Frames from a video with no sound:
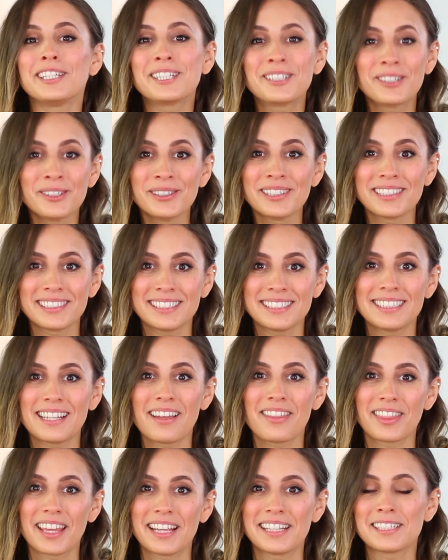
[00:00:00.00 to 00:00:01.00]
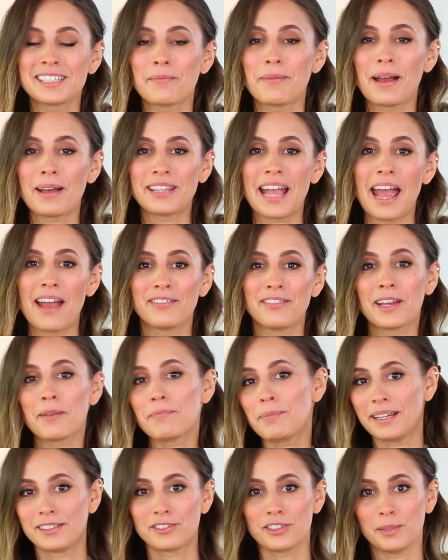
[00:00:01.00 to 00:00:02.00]
of the coolest things about
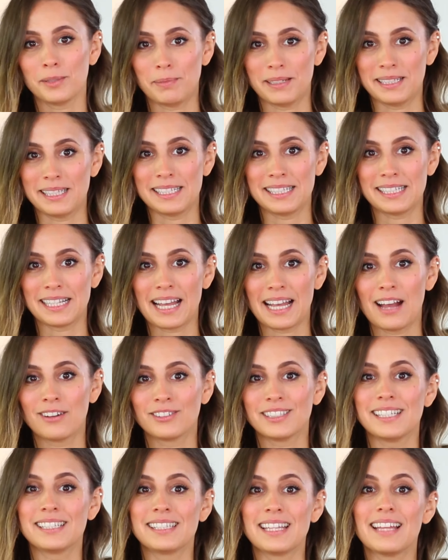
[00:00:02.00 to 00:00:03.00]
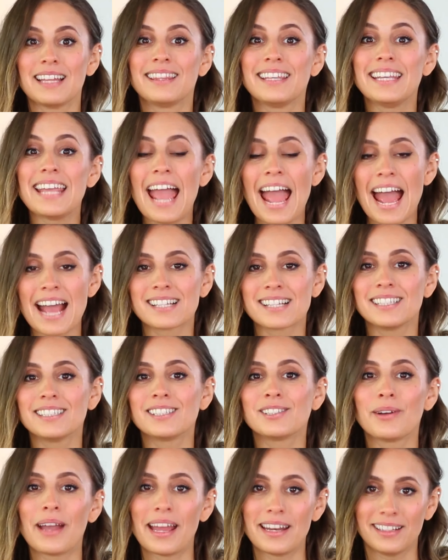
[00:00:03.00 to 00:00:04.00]
having a Pinterest business account is the
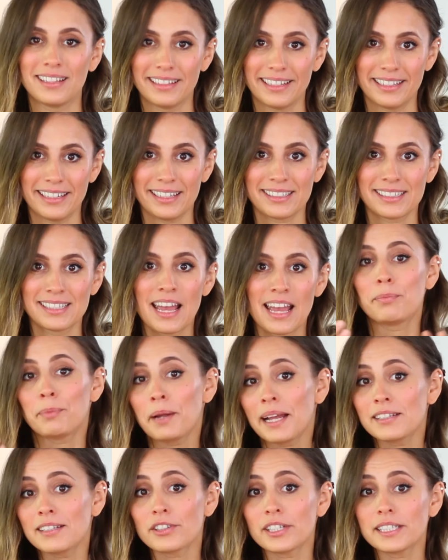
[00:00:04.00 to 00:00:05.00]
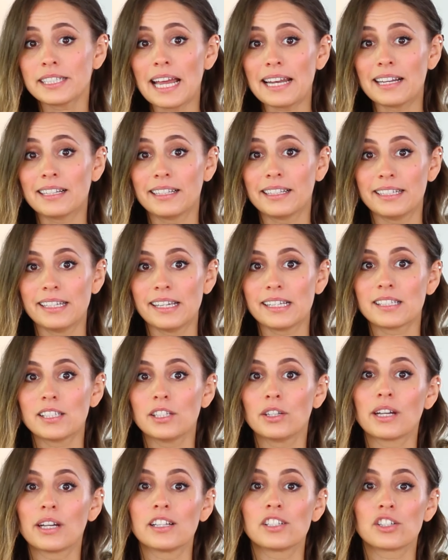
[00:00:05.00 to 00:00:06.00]
access to analytics. With Pinterest
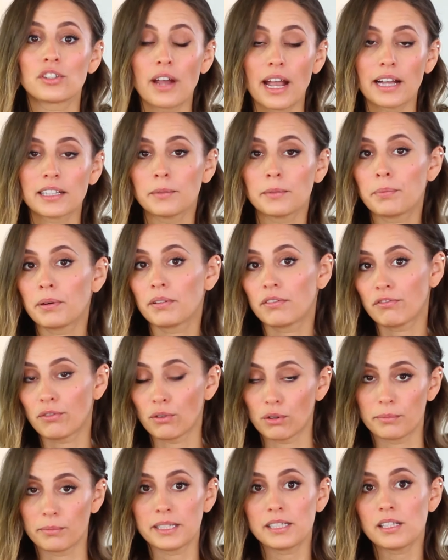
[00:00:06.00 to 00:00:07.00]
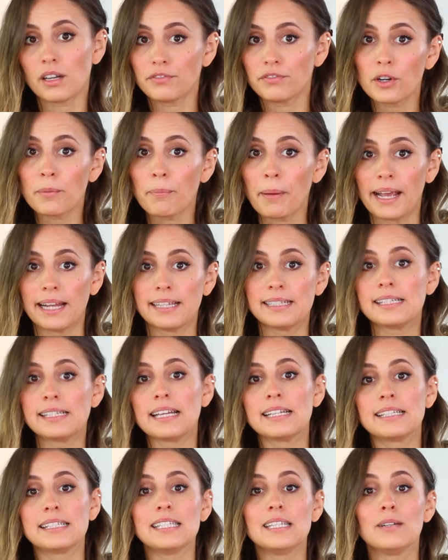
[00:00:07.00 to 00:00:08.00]
Analytics, you can track the performance of your
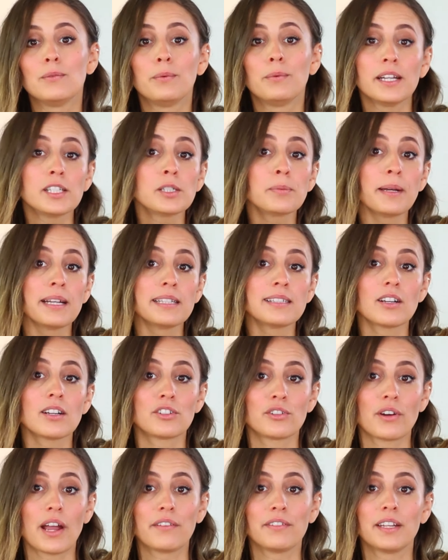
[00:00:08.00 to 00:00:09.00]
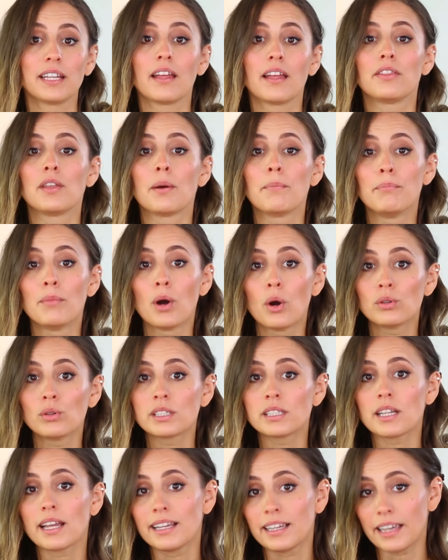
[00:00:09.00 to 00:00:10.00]
pins and see which pins are driving the
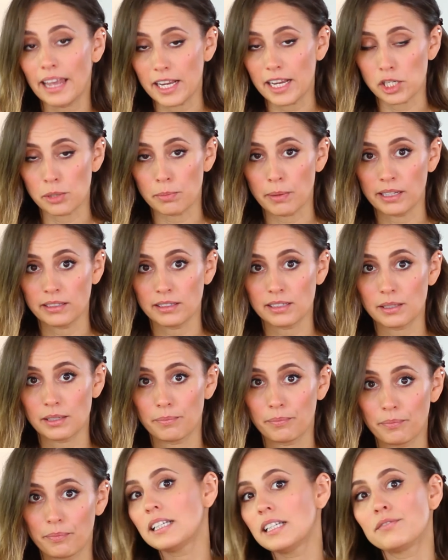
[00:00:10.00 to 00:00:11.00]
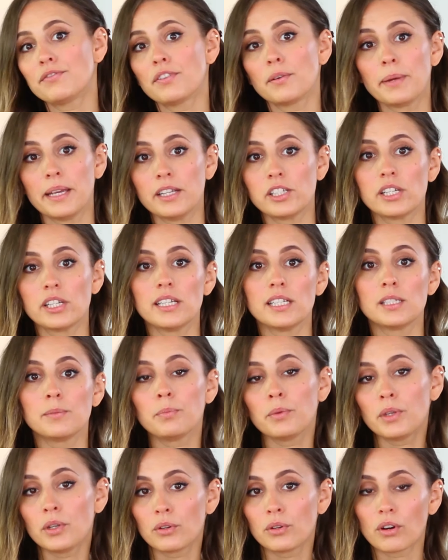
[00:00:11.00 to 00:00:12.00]
most engagement. This information
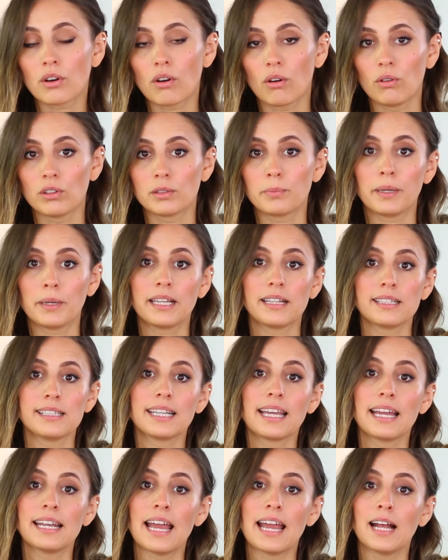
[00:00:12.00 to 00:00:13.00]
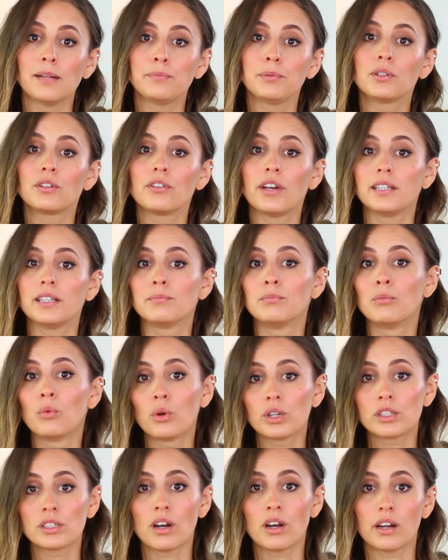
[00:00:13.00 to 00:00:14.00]
is pure gold because it can help you create
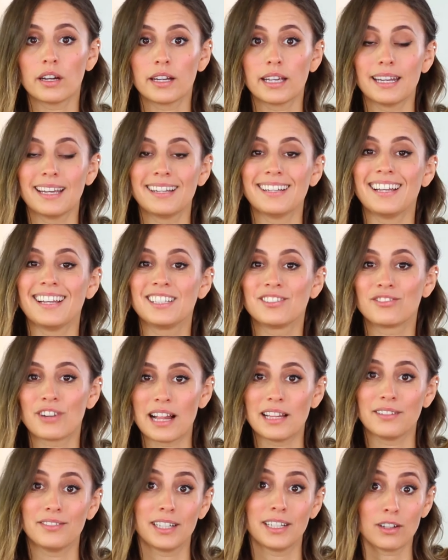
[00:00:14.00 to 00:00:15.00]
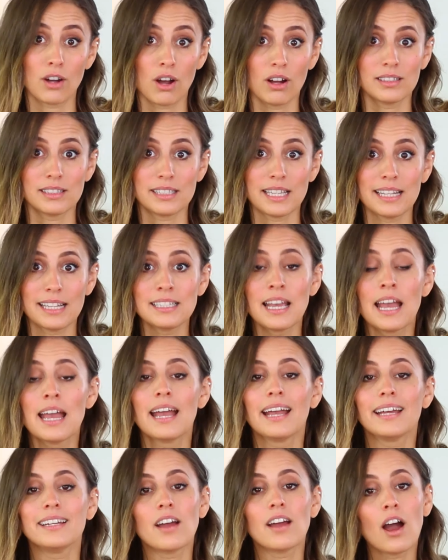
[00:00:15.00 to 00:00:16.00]
more targeted and relevant content
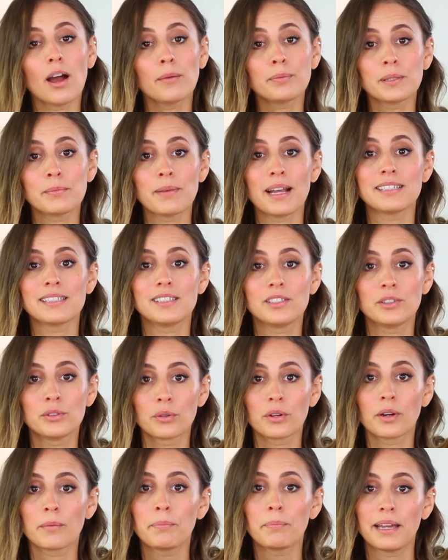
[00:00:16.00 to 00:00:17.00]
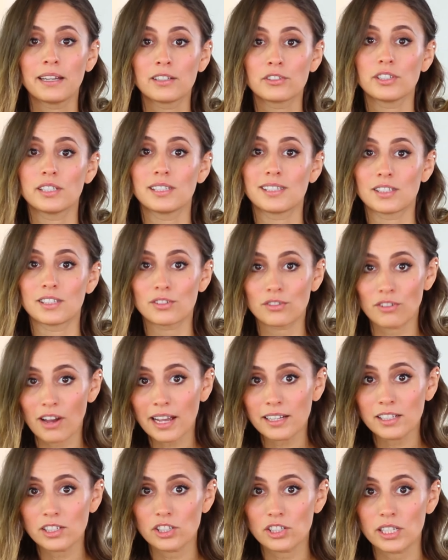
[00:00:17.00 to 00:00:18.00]
and optimize your Pinterest
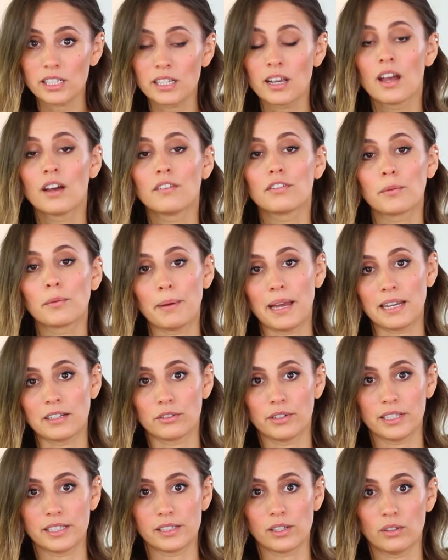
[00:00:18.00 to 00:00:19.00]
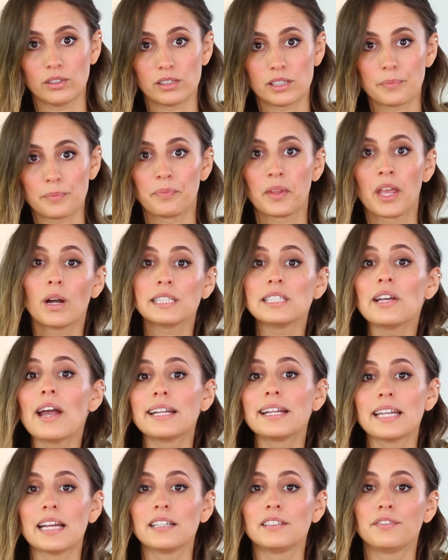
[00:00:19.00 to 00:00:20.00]
strategy for better results. You want
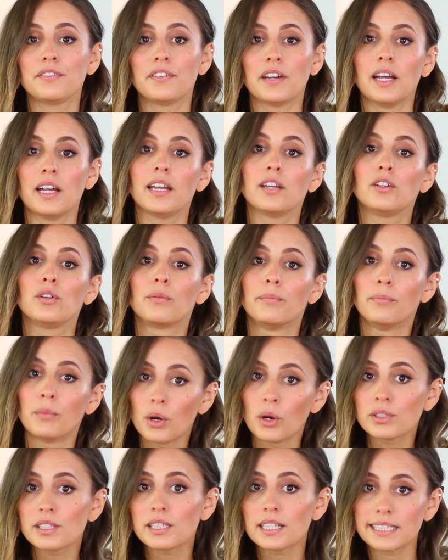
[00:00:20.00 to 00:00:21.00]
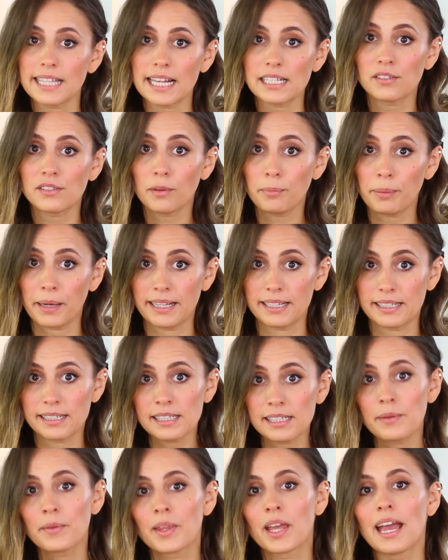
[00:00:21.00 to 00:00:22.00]
to identify your most successful
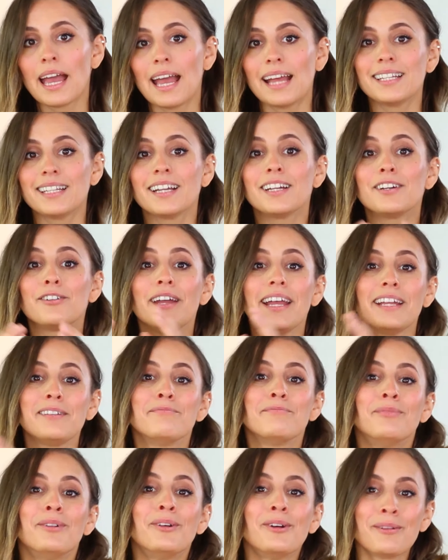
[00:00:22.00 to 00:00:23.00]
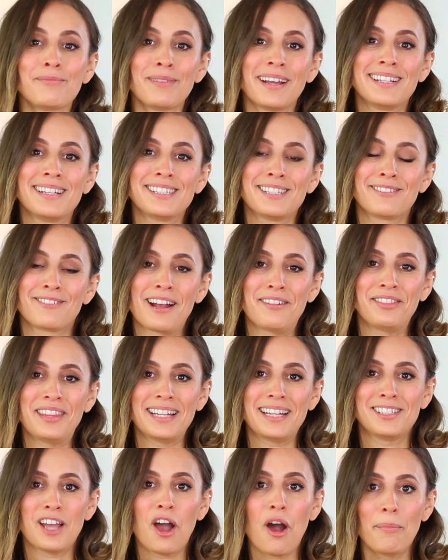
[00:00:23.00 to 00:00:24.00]
pins and then create more pins
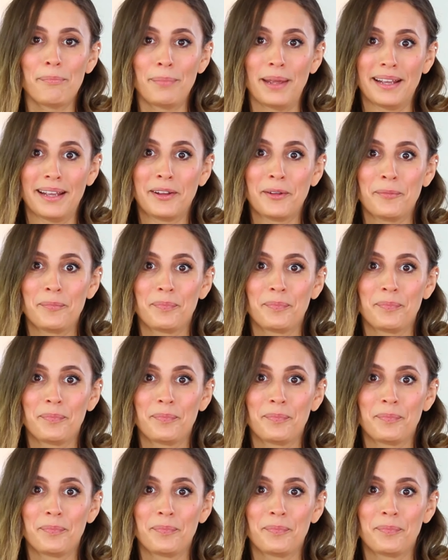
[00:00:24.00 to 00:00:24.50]
around that topic.